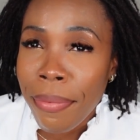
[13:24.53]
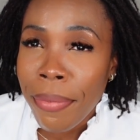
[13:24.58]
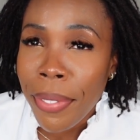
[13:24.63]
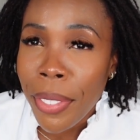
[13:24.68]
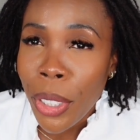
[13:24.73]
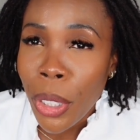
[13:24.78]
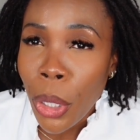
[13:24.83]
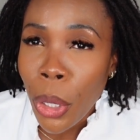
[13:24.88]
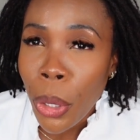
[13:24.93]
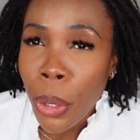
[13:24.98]

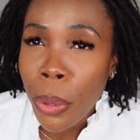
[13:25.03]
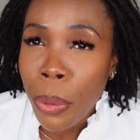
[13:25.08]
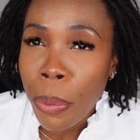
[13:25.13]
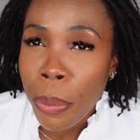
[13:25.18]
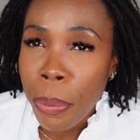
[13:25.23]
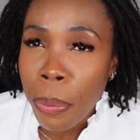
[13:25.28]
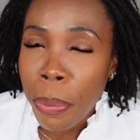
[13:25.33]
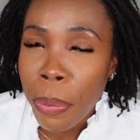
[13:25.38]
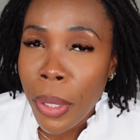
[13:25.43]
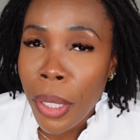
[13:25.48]

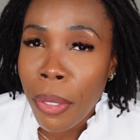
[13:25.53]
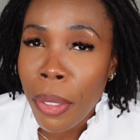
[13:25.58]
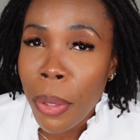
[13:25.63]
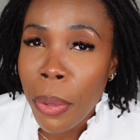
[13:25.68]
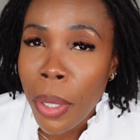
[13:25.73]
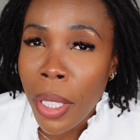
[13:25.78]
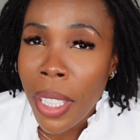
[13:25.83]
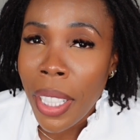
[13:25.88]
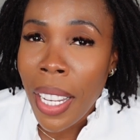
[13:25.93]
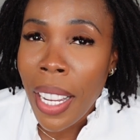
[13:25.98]
So, if you
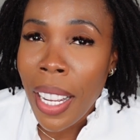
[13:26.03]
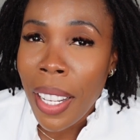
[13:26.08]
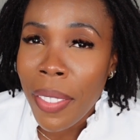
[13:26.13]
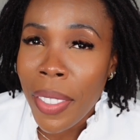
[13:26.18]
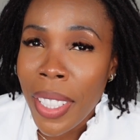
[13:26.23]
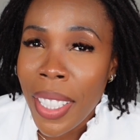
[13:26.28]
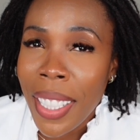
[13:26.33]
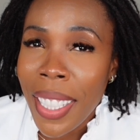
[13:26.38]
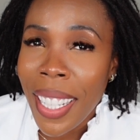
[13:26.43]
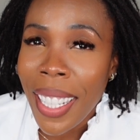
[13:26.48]
want to have
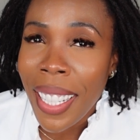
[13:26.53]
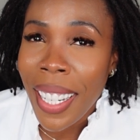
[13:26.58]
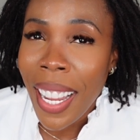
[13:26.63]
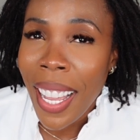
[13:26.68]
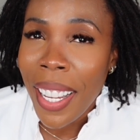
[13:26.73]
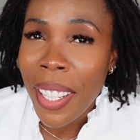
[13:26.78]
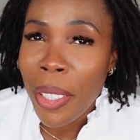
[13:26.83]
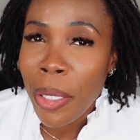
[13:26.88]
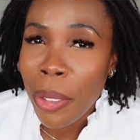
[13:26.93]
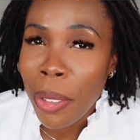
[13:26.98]
a sane
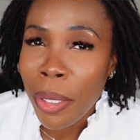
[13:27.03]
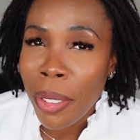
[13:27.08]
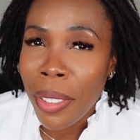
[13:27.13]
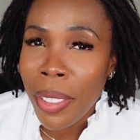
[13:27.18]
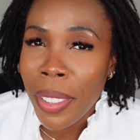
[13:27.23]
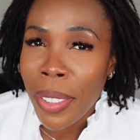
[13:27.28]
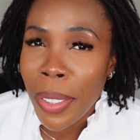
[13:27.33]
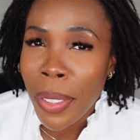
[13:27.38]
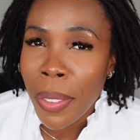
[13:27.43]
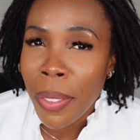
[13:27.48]

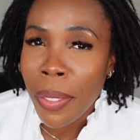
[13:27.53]
life,